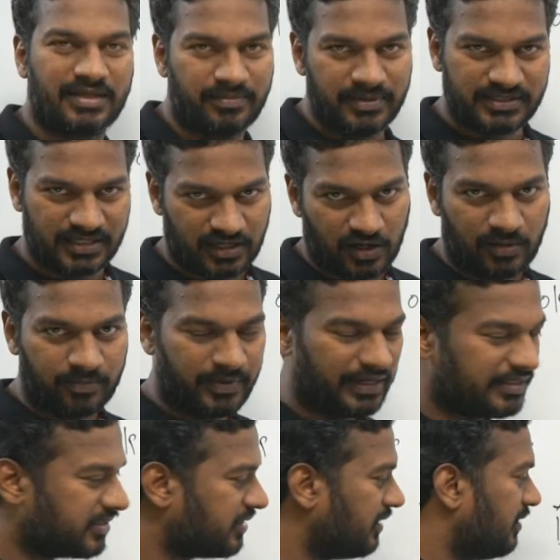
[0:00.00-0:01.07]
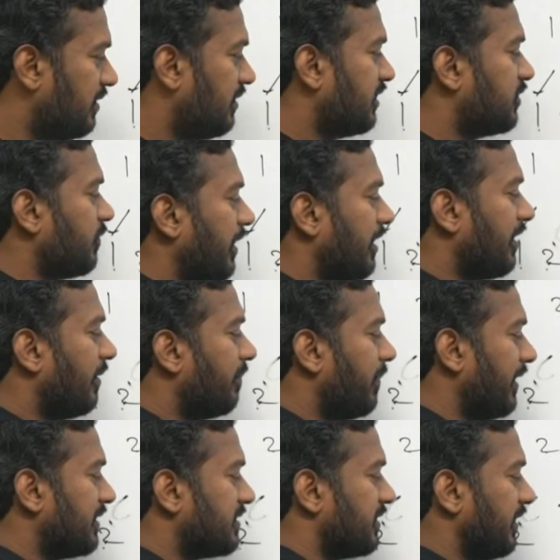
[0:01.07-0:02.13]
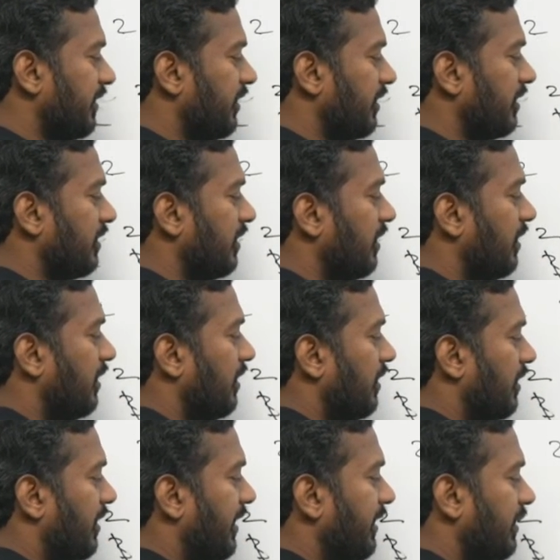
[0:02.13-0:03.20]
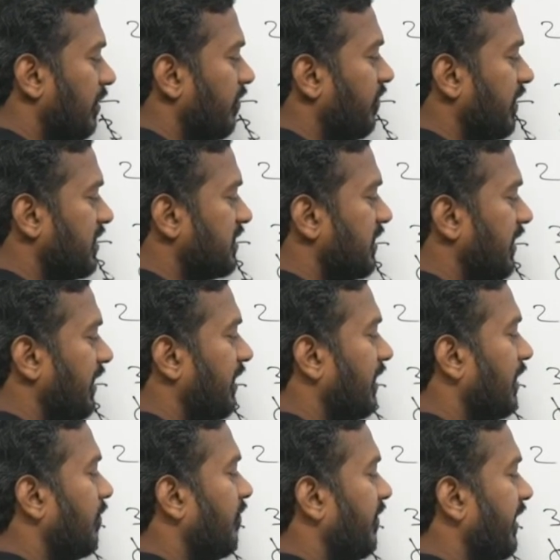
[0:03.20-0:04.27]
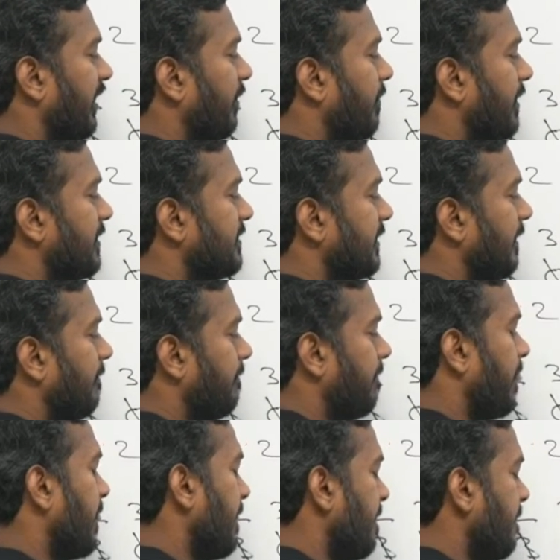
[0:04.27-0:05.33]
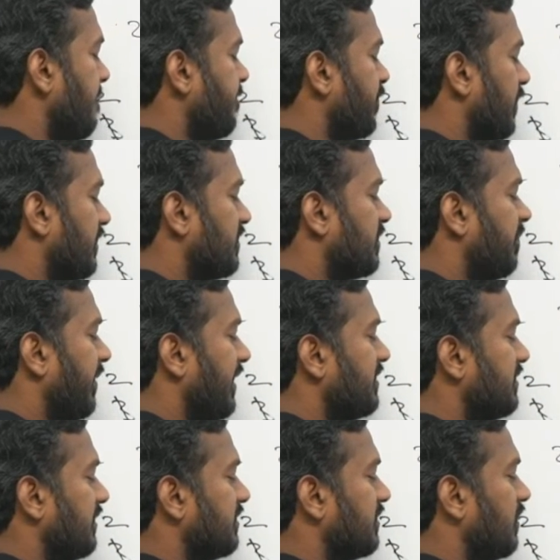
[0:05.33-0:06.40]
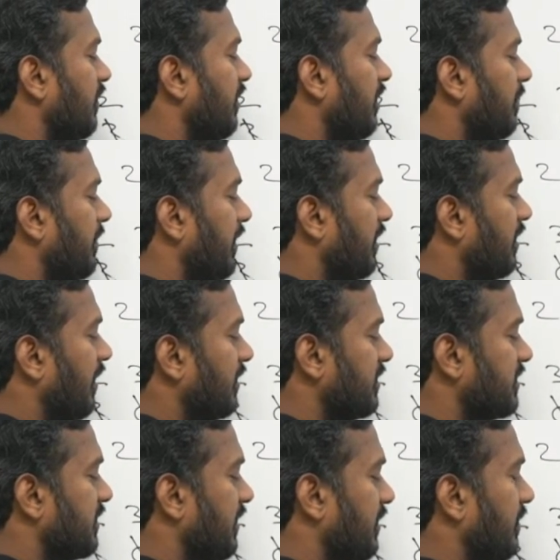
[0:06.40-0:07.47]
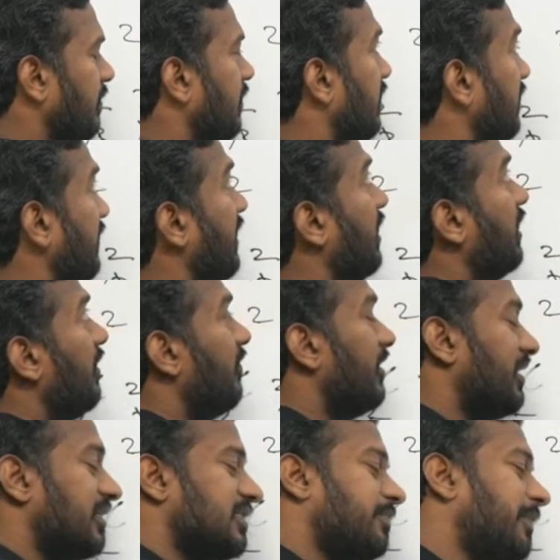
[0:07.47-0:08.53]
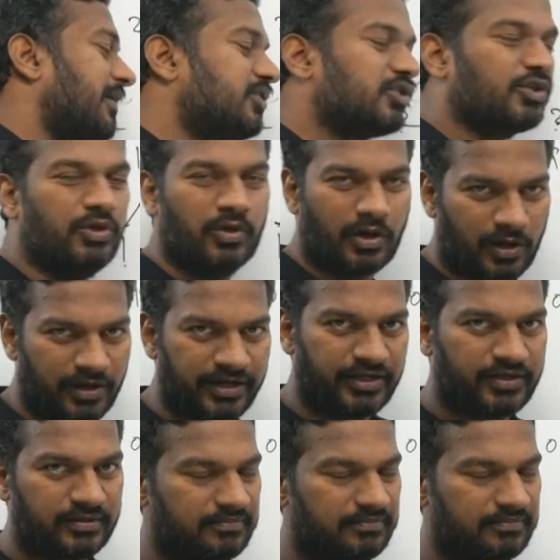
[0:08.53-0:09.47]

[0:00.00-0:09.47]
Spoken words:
m is the complexity. That's why complexity here, right, of is theta of n plus m. Space is going to be constant because they are given that space to you already.